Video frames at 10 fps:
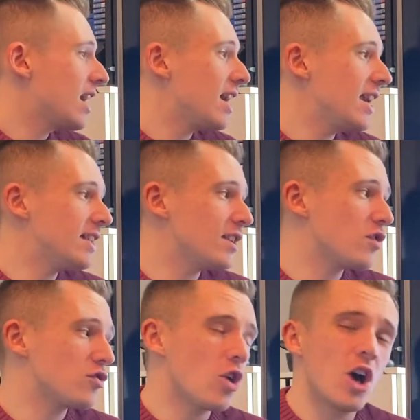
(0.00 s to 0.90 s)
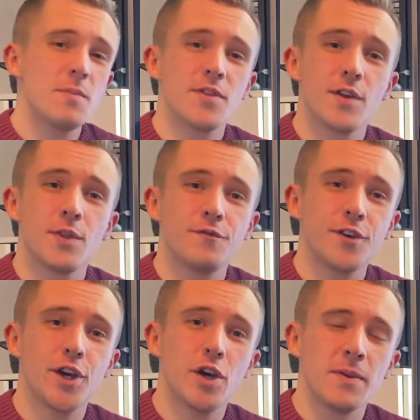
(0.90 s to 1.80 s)
It describes the
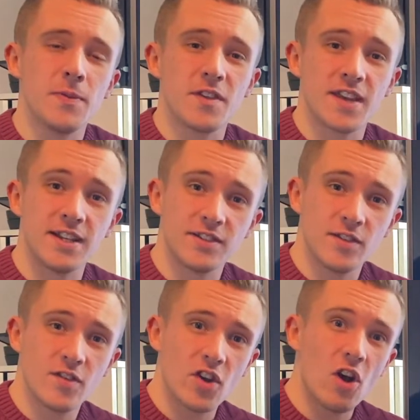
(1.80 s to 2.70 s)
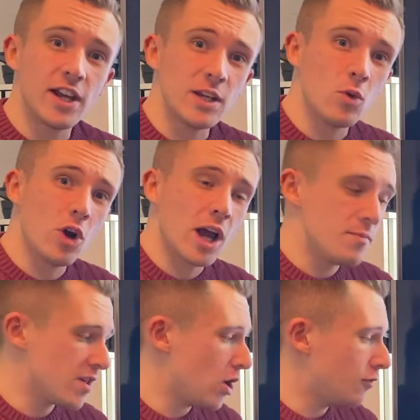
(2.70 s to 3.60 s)
verb in the sentence, i.e. what comes
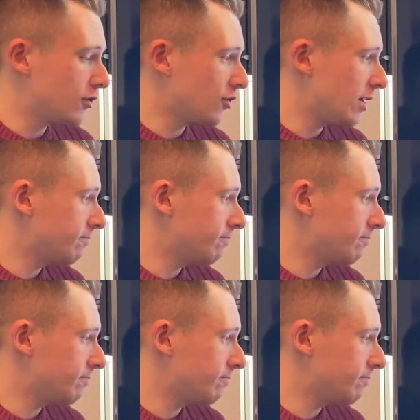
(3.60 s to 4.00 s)
after it,